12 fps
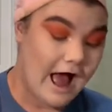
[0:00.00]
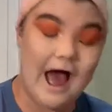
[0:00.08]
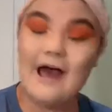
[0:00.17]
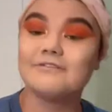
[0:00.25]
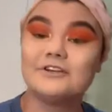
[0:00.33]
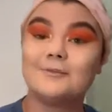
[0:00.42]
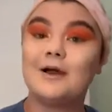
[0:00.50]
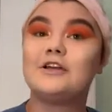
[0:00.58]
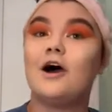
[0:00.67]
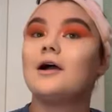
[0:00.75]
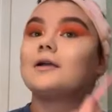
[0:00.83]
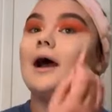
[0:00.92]
after my
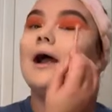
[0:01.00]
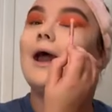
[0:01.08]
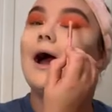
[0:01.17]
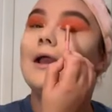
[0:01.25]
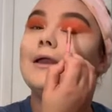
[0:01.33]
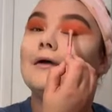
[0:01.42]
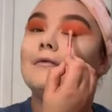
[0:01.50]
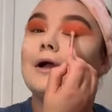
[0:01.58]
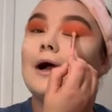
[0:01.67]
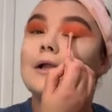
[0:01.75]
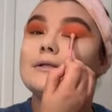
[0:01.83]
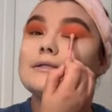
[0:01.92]
dog died, I never
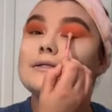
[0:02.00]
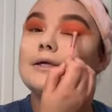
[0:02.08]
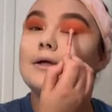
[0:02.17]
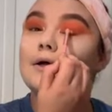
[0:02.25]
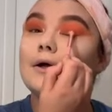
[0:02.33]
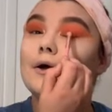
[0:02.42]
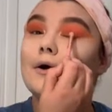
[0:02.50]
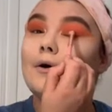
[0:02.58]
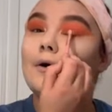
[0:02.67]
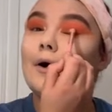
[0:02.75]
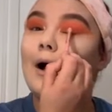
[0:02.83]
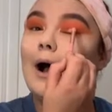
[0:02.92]
got
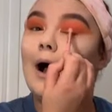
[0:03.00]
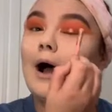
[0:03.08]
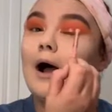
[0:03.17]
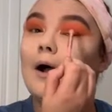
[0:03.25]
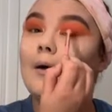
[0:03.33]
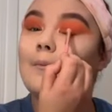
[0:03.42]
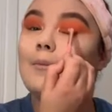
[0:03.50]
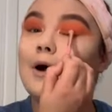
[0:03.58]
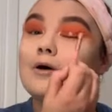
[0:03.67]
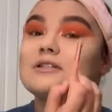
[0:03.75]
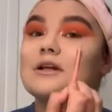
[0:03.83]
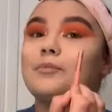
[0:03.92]
to
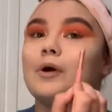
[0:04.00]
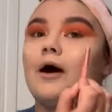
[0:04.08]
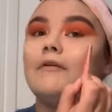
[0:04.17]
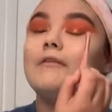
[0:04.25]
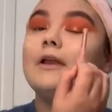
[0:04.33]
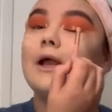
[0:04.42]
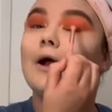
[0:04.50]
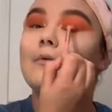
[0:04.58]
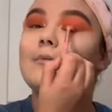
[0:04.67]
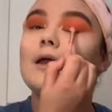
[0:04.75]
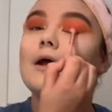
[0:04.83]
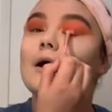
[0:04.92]
post a prom video
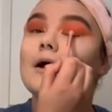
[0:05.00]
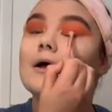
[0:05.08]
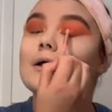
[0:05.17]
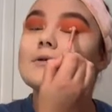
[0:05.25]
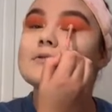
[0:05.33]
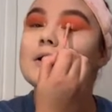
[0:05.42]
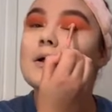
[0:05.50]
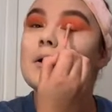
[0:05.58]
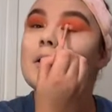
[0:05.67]
because